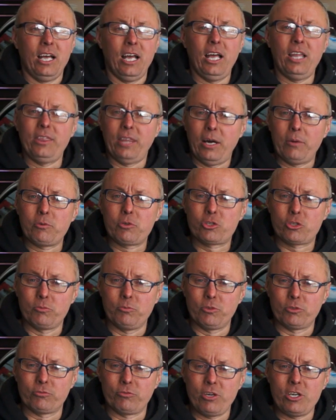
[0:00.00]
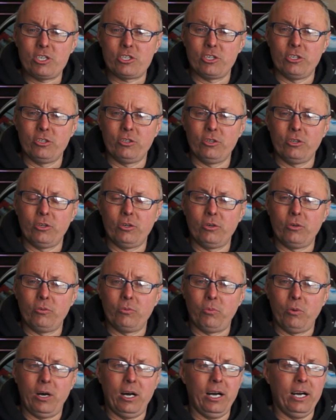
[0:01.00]
and that was some of the reason
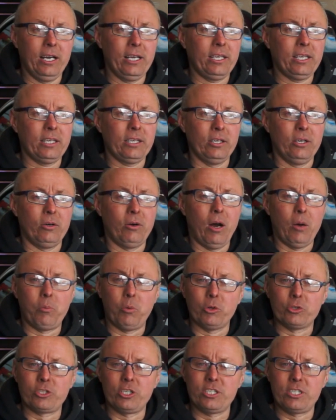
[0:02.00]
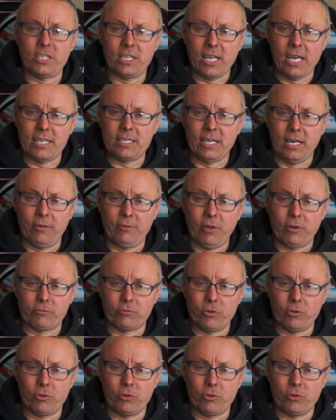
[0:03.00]
why, I wanted to get down that